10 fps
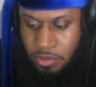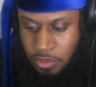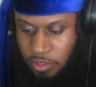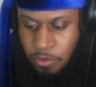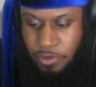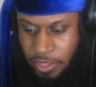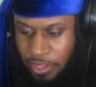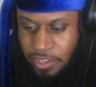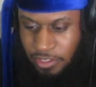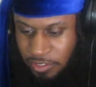
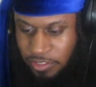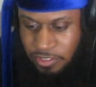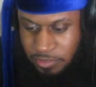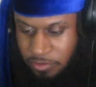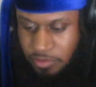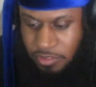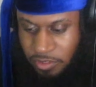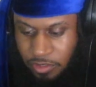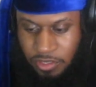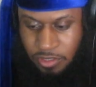okay.
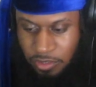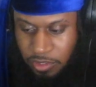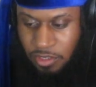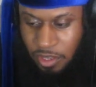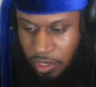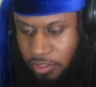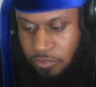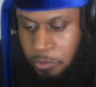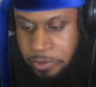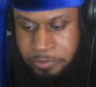I like this
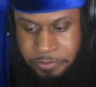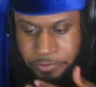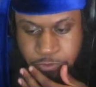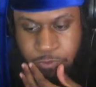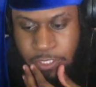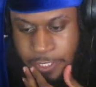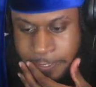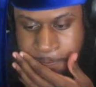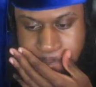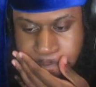one. It was really good.